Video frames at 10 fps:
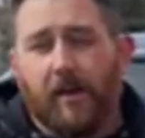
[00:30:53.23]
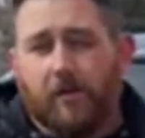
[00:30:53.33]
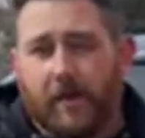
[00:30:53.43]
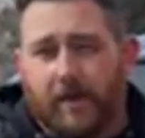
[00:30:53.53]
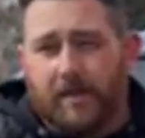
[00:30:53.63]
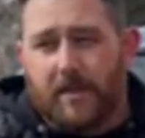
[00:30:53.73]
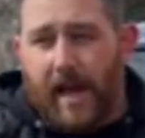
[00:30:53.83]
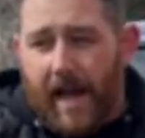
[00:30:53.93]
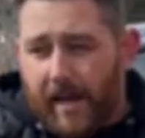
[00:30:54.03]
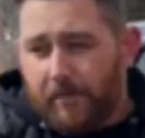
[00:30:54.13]
because
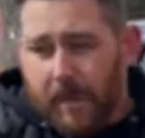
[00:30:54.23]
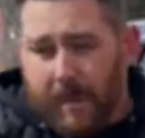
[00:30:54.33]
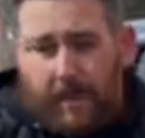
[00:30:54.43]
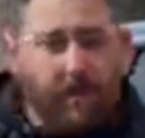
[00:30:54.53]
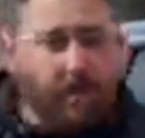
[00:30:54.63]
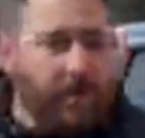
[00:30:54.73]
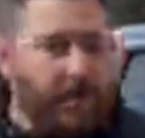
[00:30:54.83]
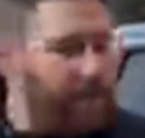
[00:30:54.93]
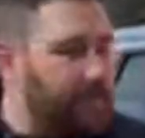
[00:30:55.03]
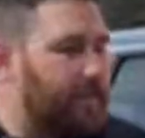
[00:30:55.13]
Adam kind of
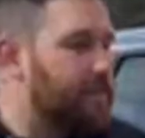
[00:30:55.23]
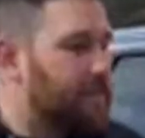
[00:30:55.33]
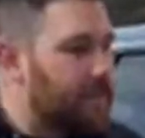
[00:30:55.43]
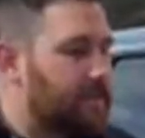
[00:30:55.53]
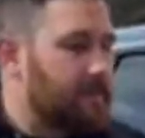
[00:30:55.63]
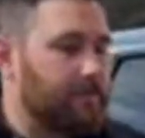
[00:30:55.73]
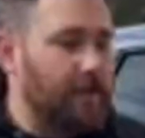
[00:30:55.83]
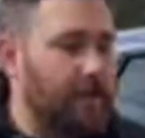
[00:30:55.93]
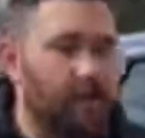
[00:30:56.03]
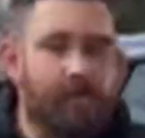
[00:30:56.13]
created these systems
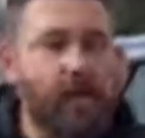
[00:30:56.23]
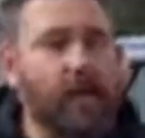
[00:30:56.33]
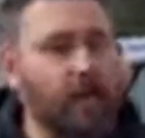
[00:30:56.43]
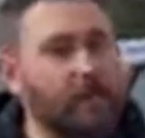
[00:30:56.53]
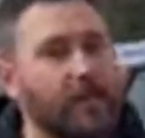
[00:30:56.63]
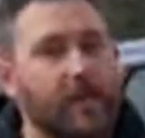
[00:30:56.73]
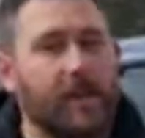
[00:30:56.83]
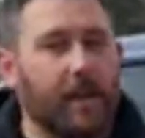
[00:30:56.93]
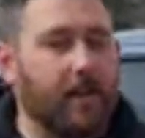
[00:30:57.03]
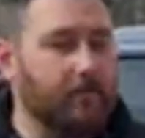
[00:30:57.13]
that are very unique
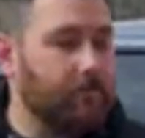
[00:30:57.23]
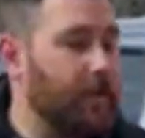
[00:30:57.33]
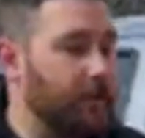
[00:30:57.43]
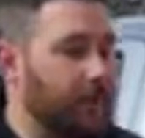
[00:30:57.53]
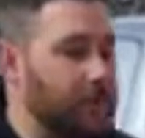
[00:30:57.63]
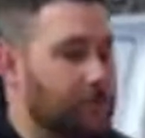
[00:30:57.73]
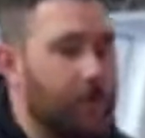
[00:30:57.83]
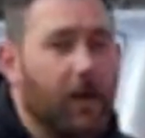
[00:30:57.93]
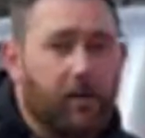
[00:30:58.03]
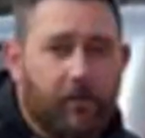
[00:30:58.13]
and super
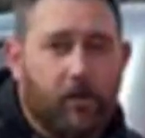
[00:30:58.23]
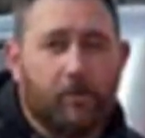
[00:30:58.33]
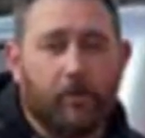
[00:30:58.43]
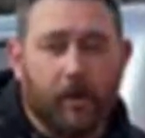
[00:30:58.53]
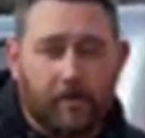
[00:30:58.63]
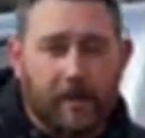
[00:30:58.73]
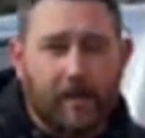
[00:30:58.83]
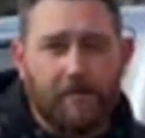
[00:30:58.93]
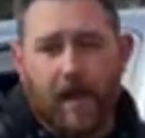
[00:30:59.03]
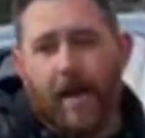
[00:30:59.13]
helpful and
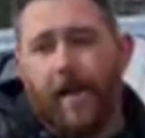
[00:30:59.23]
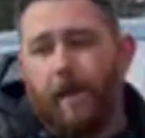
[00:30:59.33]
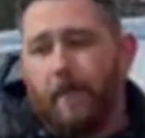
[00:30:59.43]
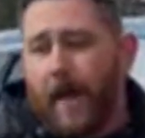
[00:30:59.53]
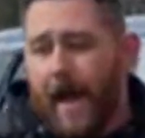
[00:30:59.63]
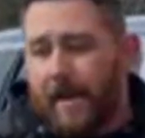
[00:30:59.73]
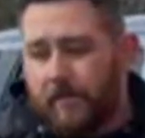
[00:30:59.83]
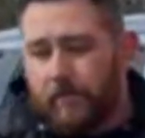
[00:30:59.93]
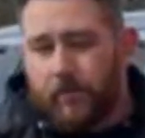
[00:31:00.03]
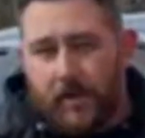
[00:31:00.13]
premium that
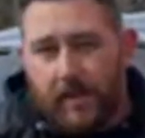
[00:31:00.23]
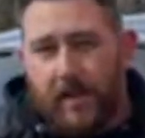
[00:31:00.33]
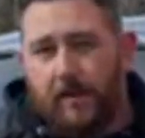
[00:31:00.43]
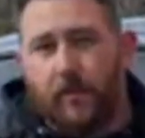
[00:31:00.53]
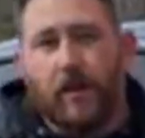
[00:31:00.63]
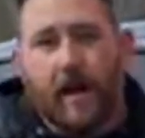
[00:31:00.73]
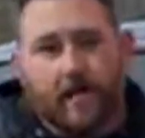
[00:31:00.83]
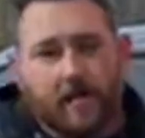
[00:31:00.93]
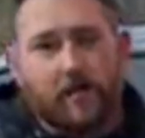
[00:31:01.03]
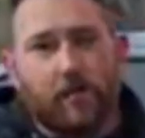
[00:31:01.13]
really give you guys
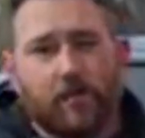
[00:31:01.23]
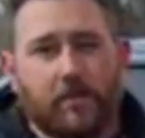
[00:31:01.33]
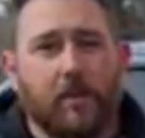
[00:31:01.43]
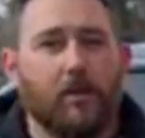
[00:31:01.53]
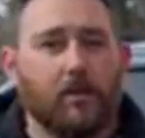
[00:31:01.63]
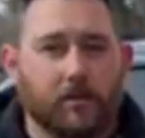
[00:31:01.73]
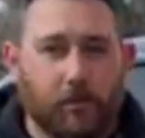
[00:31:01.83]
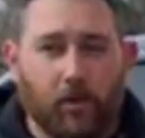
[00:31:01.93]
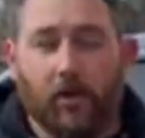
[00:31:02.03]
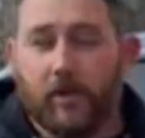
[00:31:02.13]
the tools to go
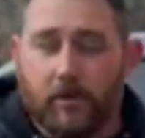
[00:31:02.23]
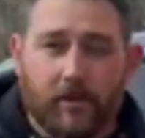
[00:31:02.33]
explore and do